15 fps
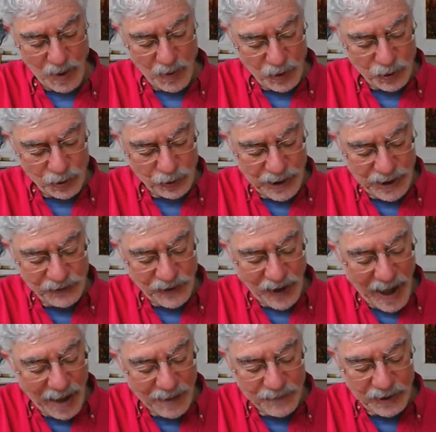The trees
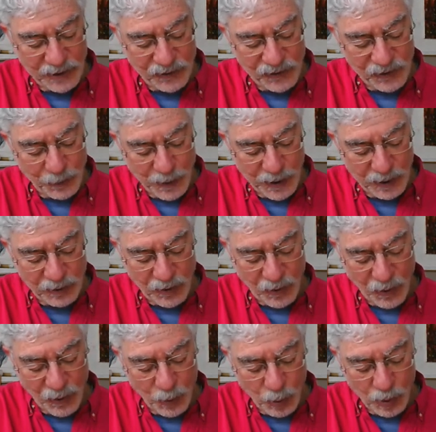have incipient
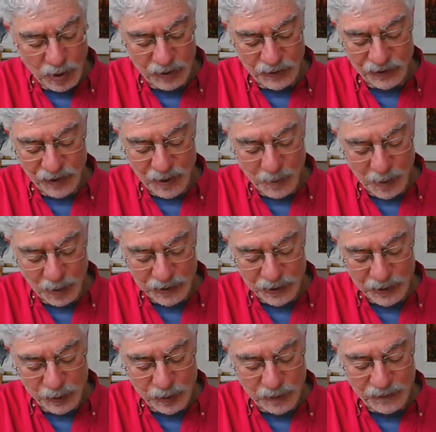thorns and a
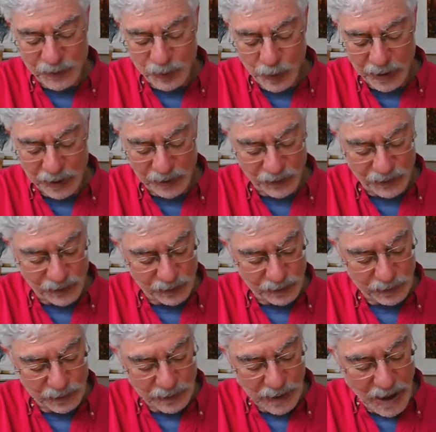multitude of twigs.
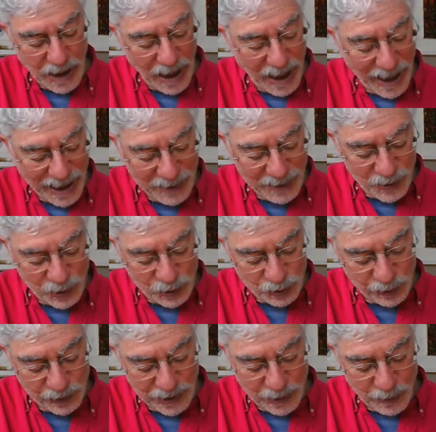High in the
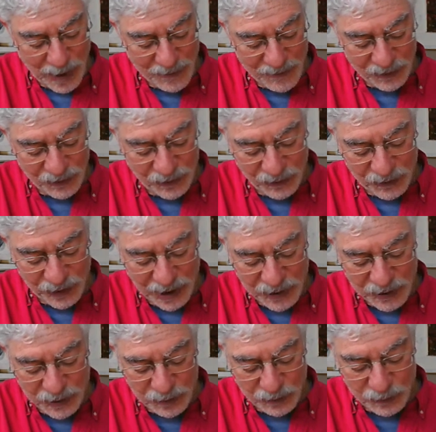tree, you have the
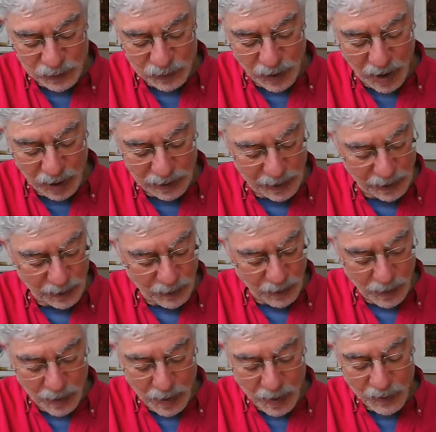sensation of crawling
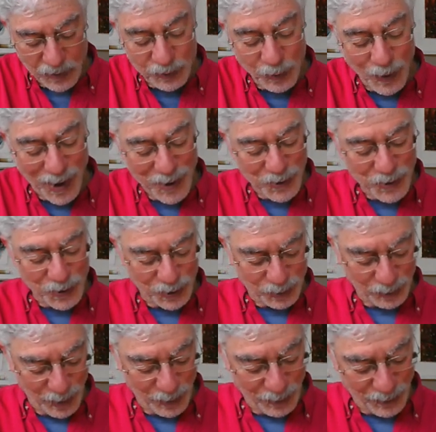through
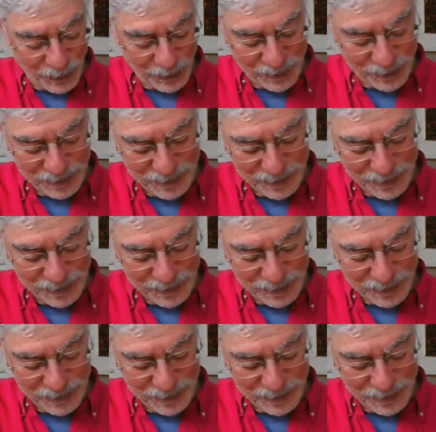undergrowth,